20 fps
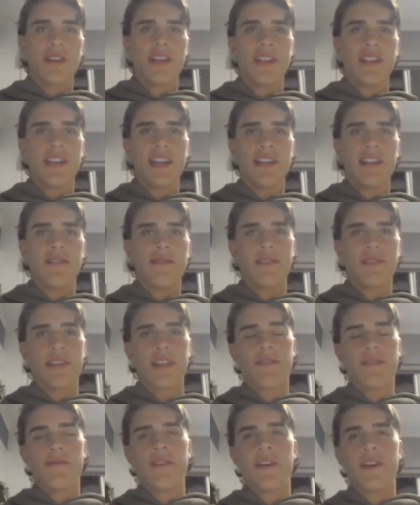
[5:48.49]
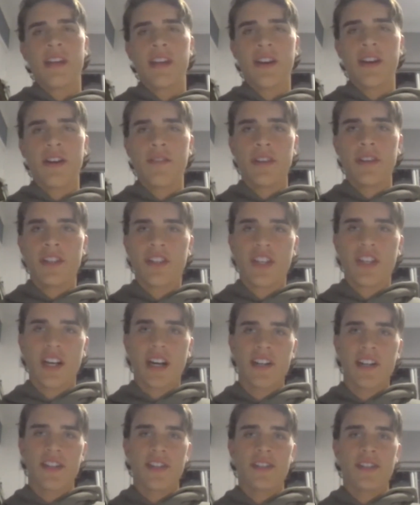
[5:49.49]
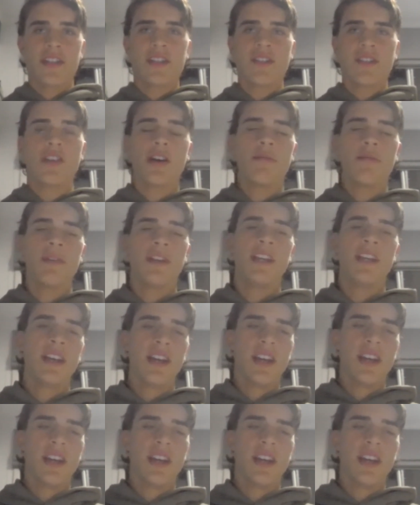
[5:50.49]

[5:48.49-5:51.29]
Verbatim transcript: And then to convert that over to Chargers, there's so many,